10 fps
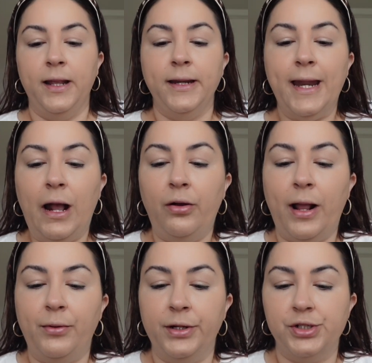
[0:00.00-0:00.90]
Now
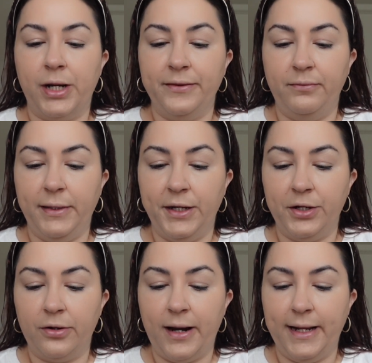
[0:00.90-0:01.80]
I want to try the
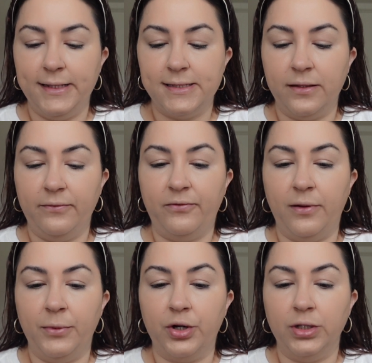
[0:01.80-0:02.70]
Meteorites
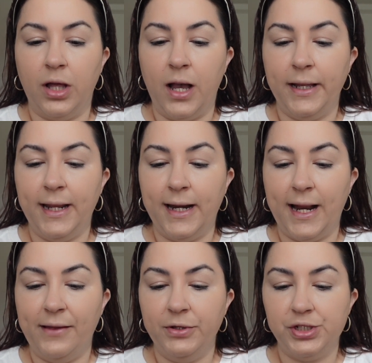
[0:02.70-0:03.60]
from Guerlain, and I
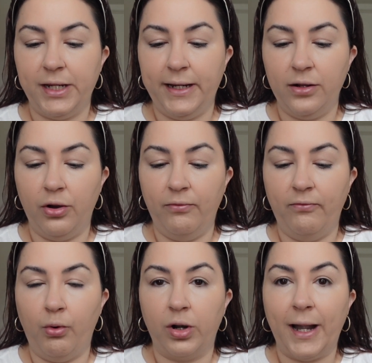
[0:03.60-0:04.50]
had the shade
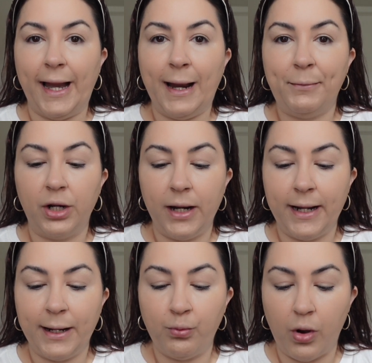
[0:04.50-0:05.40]
04 Amber,
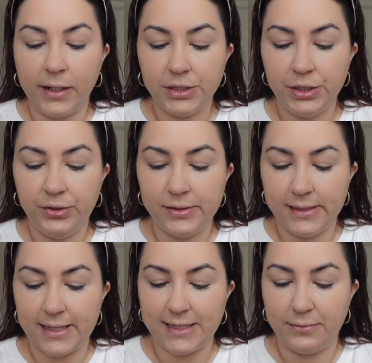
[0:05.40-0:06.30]
and I want to use
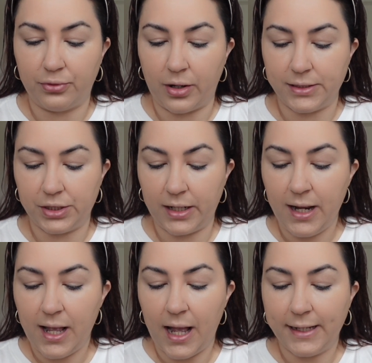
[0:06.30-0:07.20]
this as a bronzer.
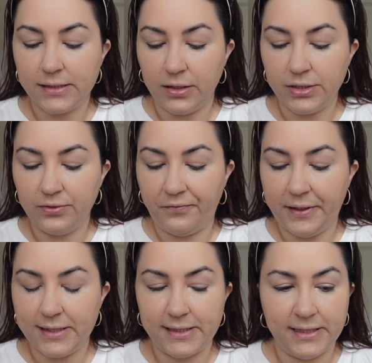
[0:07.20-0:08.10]
I saw
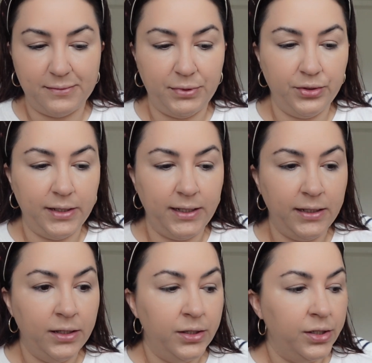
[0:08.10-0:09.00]
Sophia C's Beauty
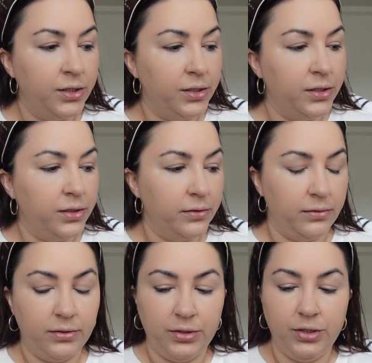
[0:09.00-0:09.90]

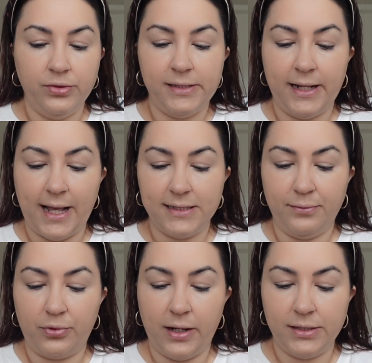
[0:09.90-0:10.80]
use it as a
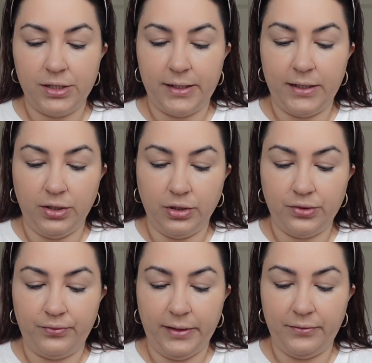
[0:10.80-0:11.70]
bronzer, and it
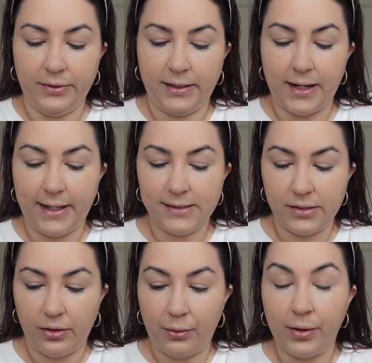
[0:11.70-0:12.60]
looked really, really nice,
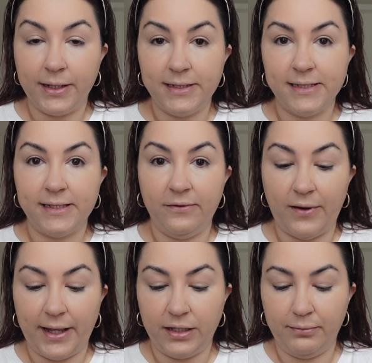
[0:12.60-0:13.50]
so I wanted to see if
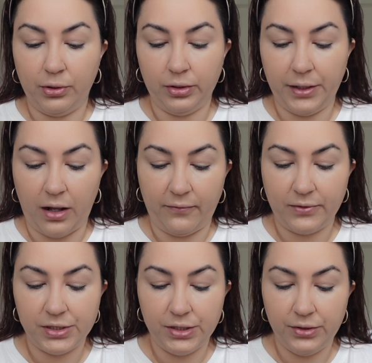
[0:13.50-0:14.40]
I could pull it
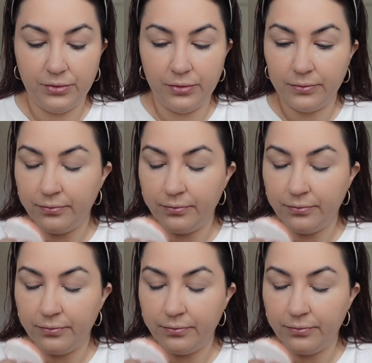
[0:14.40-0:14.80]
off too.